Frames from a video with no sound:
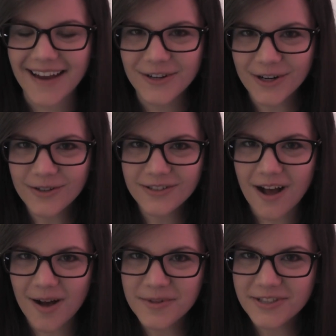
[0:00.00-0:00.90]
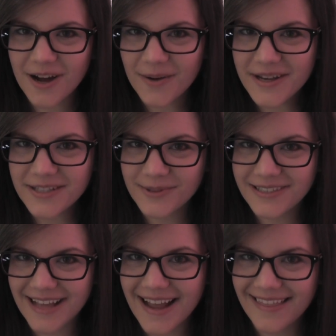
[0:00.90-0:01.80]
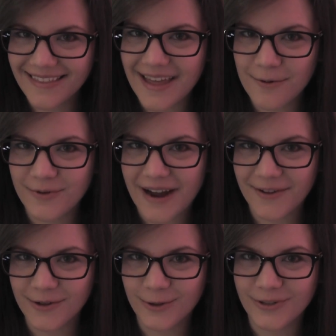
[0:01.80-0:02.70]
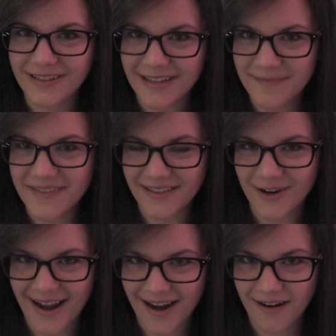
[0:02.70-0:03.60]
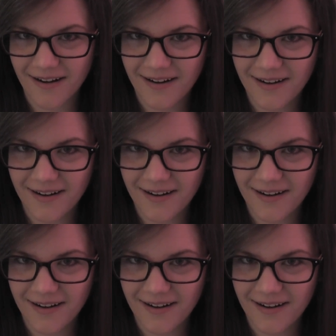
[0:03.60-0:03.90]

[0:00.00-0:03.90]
And girls almost always will say that they would rather lose a limb than their hair.